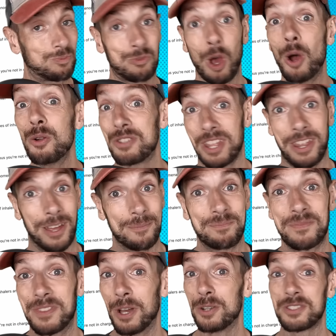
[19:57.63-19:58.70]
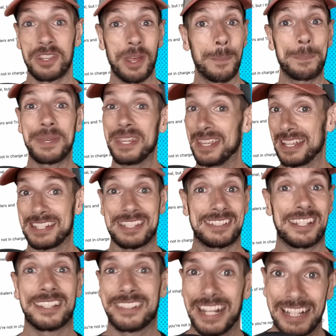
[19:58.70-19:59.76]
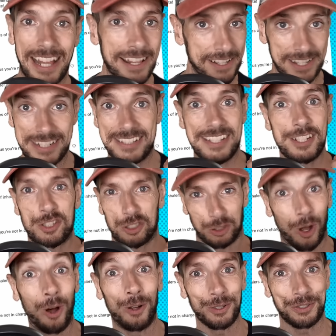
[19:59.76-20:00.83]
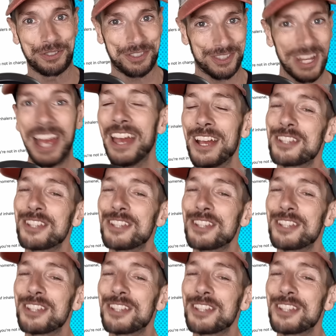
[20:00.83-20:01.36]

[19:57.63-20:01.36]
those are the pièce de la résistance.